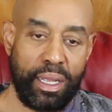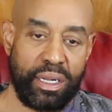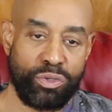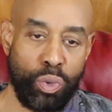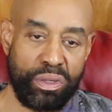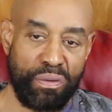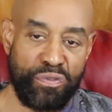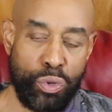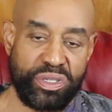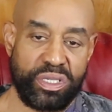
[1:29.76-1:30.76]
It is one of the
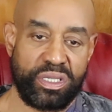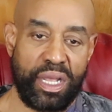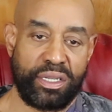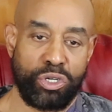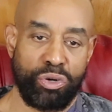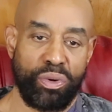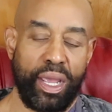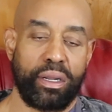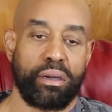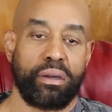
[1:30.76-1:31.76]
forces that the
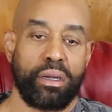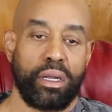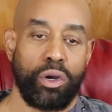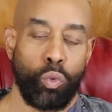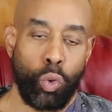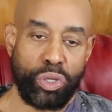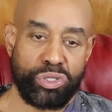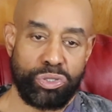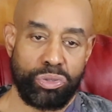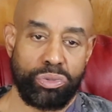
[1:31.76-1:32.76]
Creator
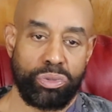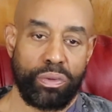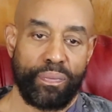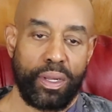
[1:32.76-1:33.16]
works through